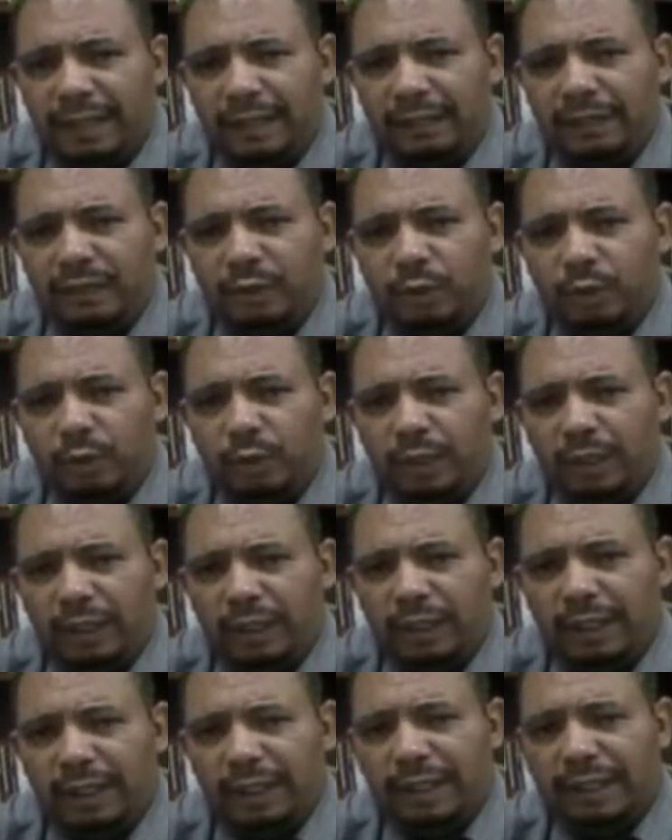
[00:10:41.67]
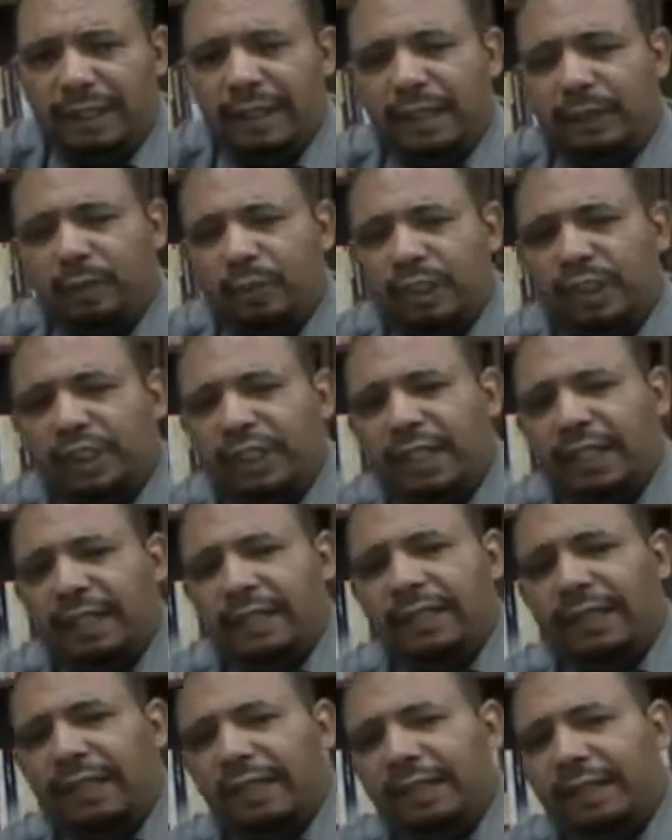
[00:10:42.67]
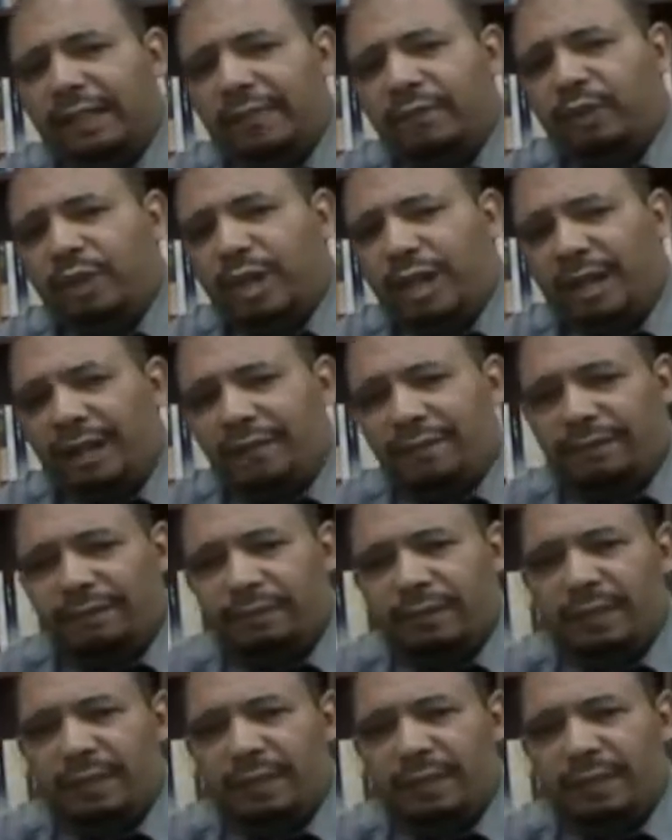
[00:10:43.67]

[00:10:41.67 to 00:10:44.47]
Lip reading: storyteller. We're saying that if you have